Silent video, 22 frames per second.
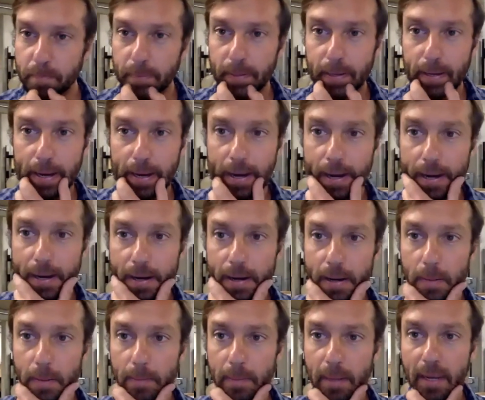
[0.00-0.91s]

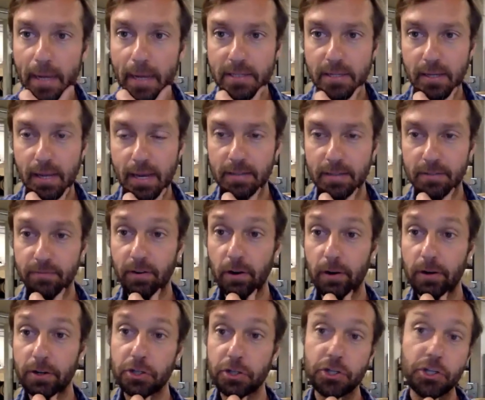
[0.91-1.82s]
As
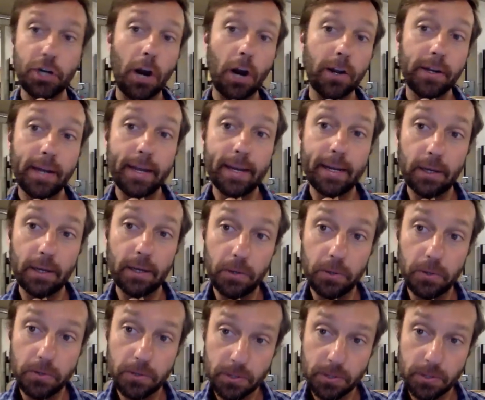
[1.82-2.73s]
far as Chardonnay
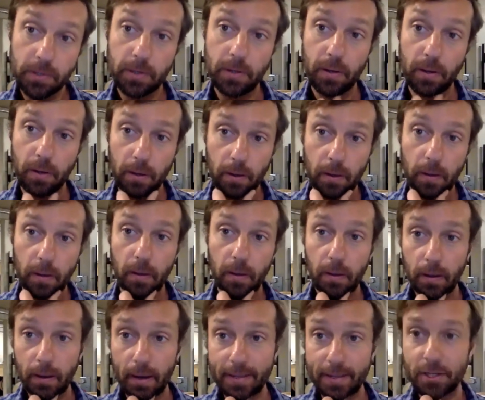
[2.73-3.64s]
goes,
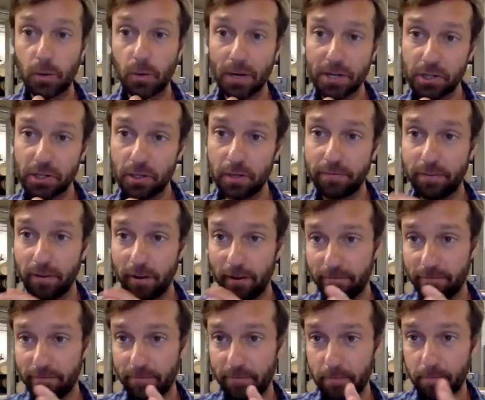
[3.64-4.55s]
it's a question of
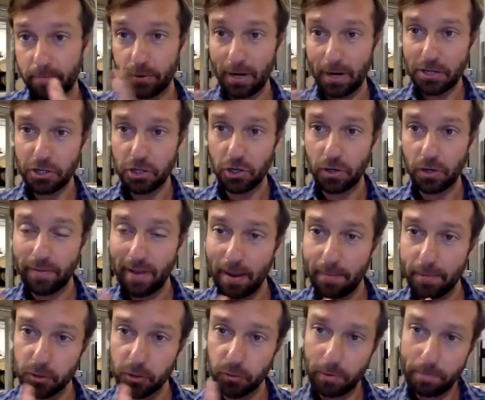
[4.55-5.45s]
pressure, of how
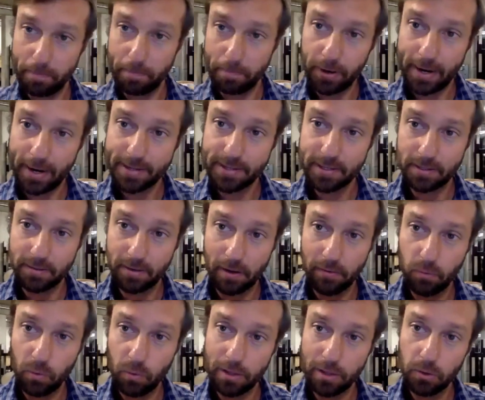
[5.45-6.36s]
much we press, of
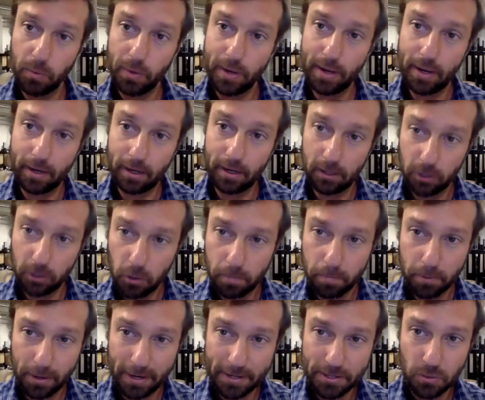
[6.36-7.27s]
whether we include
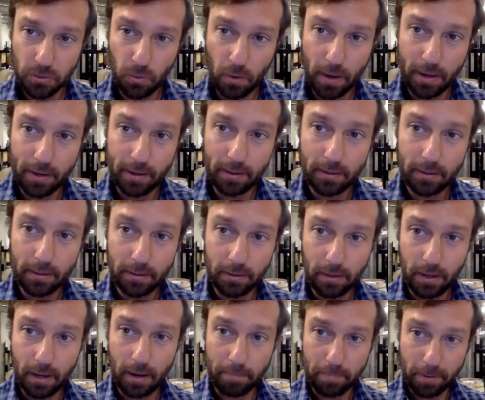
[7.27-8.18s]
press wine,
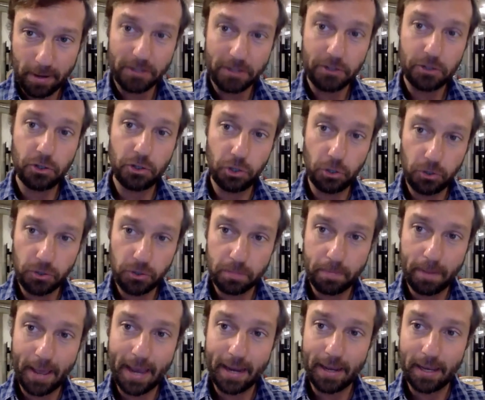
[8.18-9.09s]
pressed juice
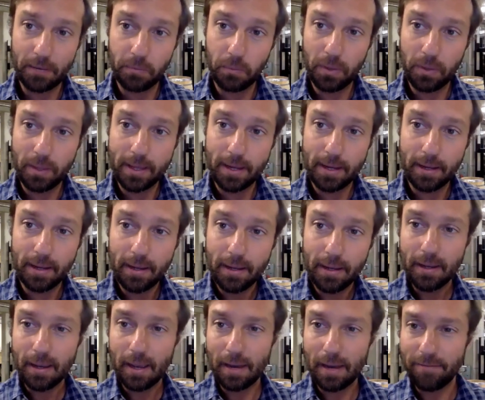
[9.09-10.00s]
back in with it.
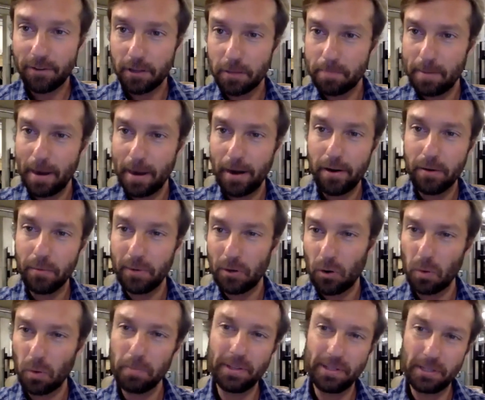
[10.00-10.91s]
And for the pairing, we
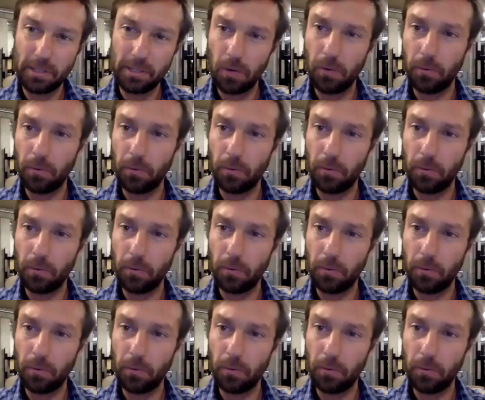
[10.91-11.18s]
normally don't.